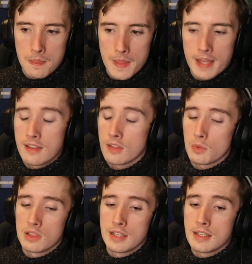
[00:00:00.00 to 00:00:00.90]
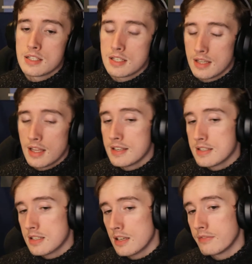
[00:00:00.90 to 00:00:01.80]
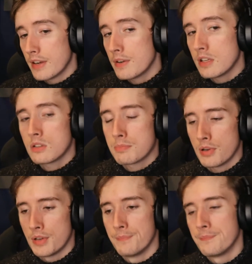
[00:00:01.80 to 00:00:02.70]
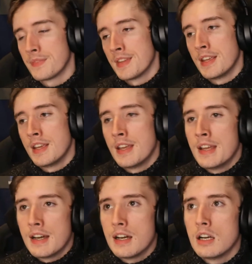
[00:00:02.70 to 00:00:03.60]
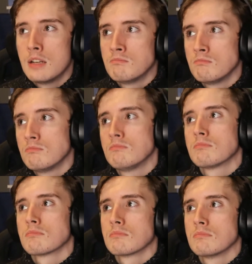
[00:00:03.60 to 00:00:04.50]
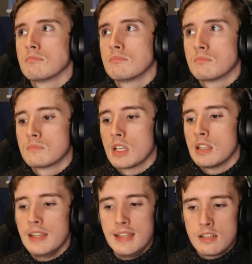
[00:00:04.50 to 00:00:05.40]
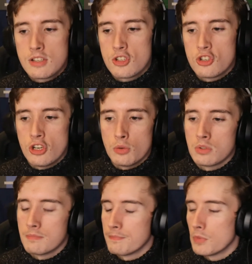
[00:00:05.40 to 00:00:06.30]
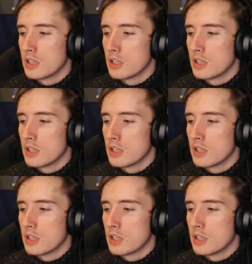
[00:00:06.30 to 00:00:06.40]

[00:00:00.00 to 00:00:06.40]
Anything with leeks. That is a very good point. A leek stew. Why